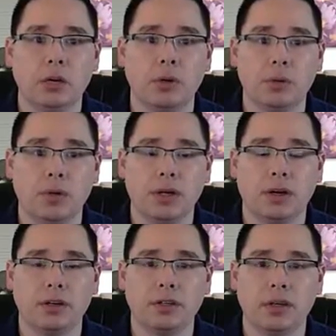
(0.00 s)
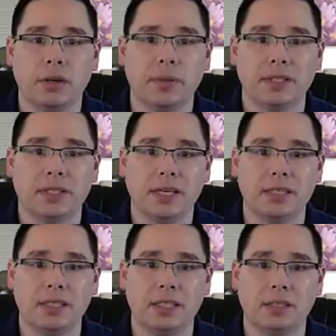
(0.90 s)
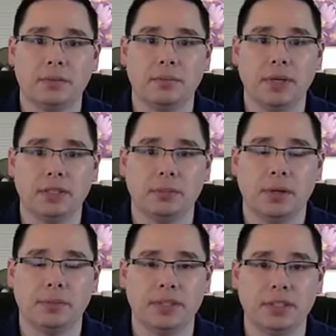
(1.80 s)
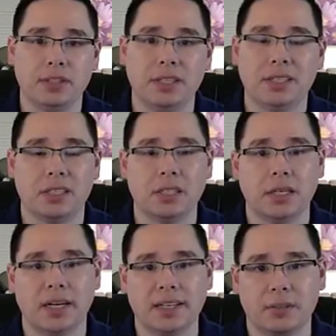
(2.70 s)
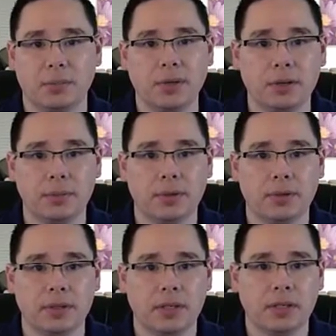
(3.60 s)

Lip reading: When we are doing our bet sizing based upon position, it's not exploitable.